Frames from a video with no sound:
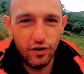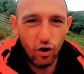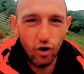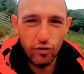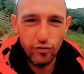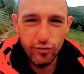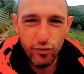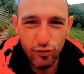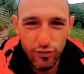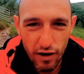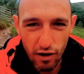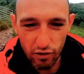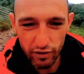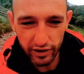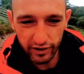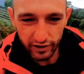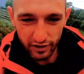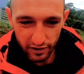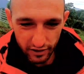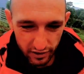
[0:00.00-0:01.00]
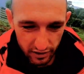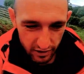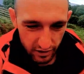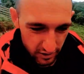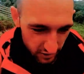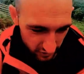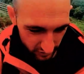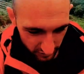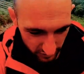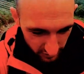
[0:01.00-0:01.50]
horns of Allegan.
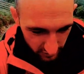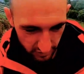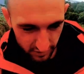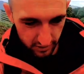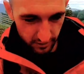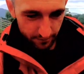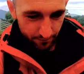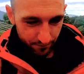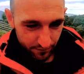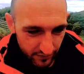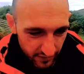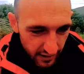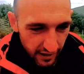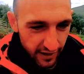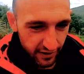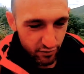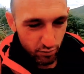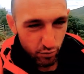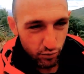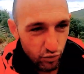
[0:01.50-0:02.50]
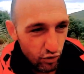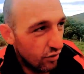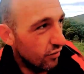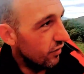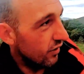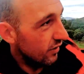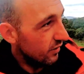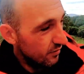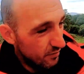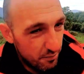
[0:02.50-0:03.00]
So we're doing
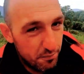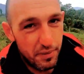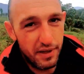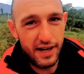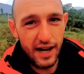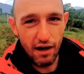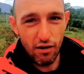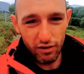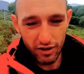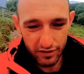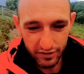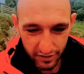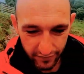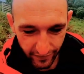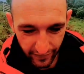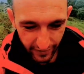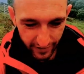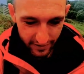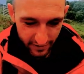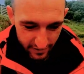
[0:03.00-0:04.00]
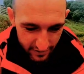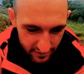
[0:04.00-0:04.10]
Ben Allegan today.